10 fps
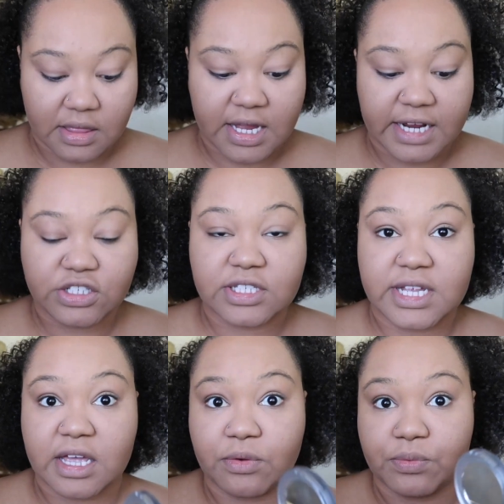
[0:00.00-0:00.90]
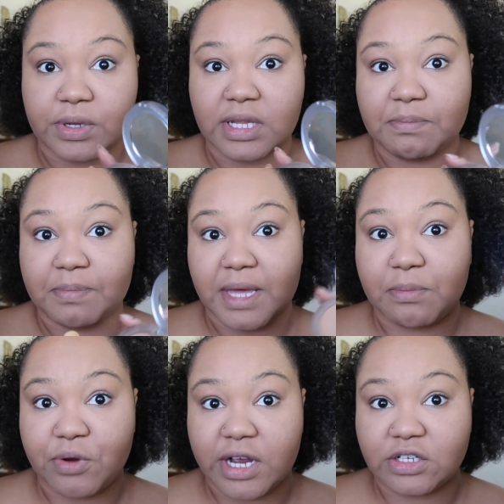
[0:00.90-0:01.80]
Then I just take a really
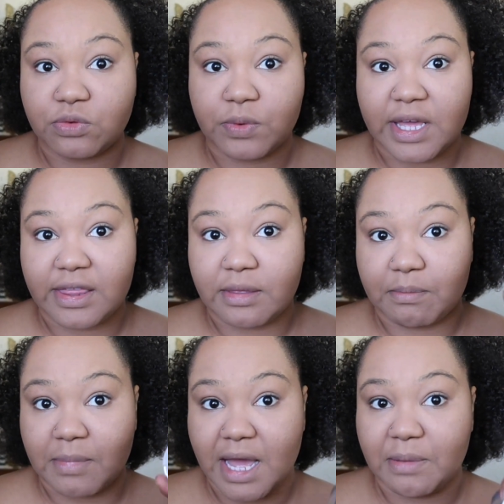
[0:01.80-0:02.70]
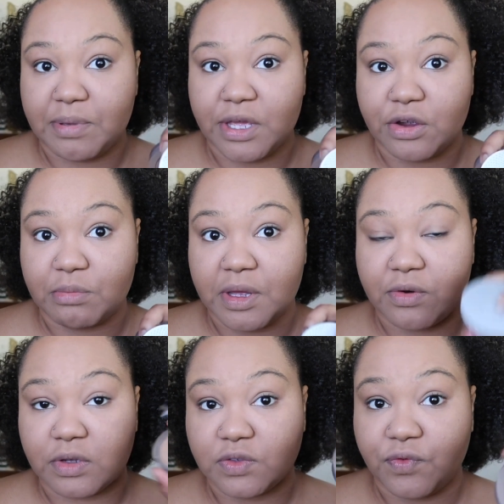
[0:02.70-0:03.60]
big brush with my Pure
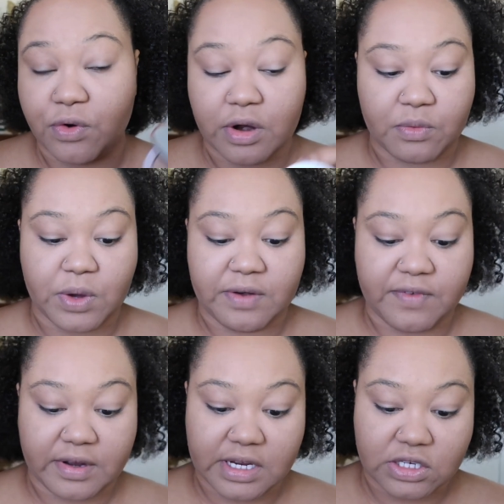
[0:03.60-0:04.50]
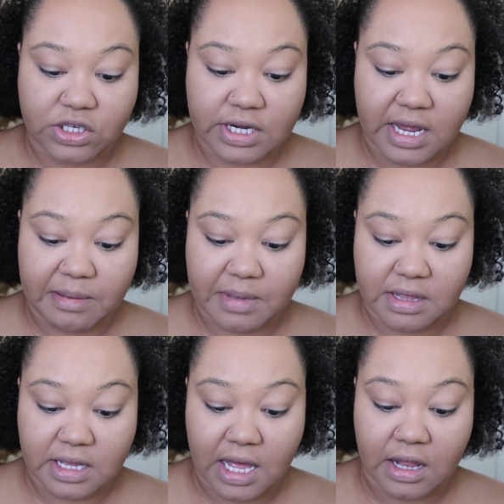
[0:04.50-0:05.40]
Minerals 4-in-1 foundation. I'm
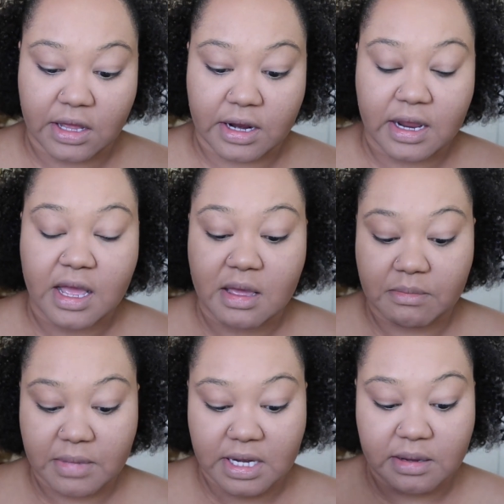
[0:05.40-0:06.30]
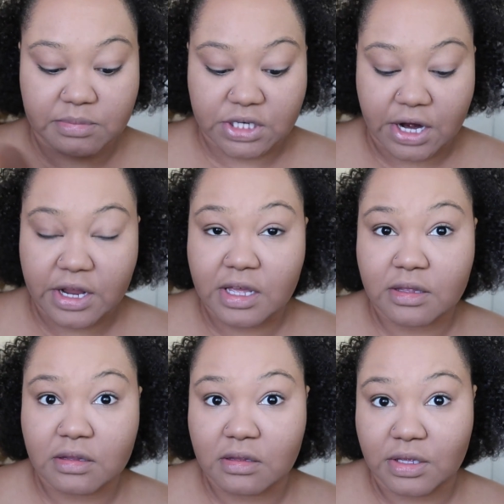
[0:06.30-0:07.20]
in the color medium dark.
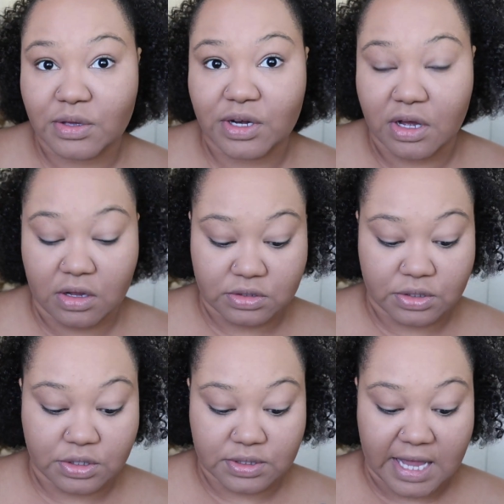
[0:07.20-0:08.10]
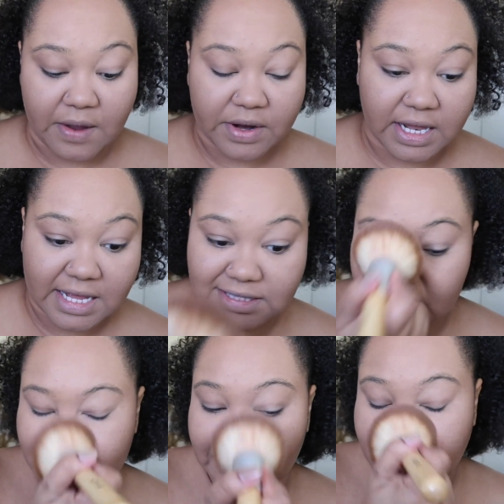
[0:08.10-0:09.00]
You can also use Hourglass
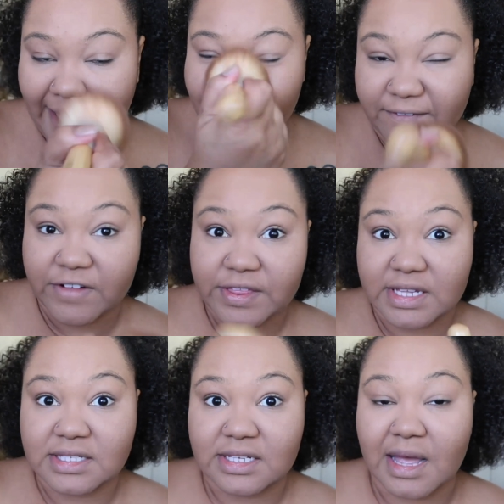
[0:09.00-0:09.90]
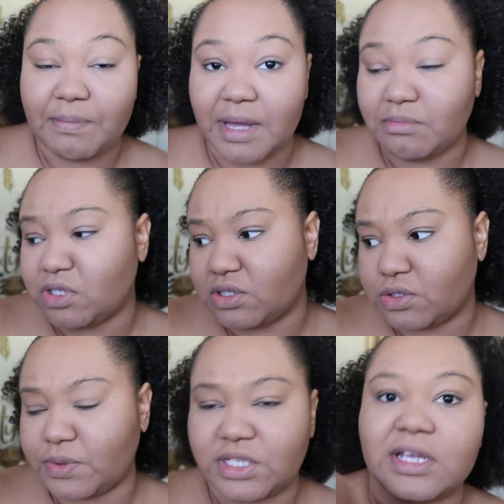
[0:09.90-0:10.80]
Dim Light for this step. I'm
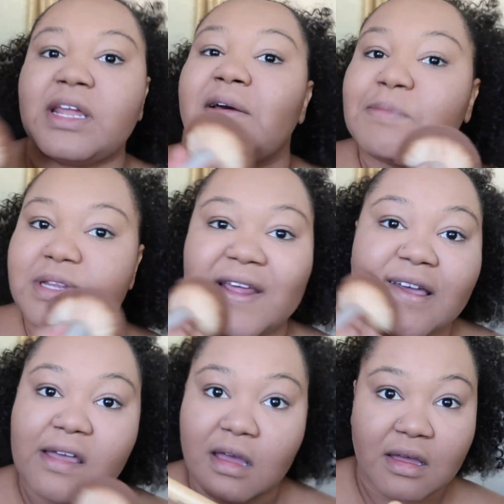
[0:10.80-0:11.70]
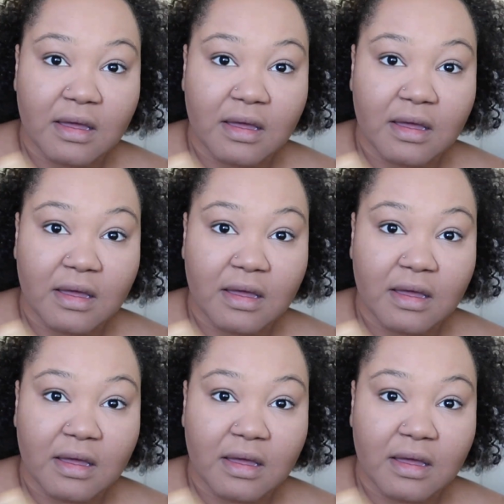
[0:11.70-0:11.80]
just switching it up today.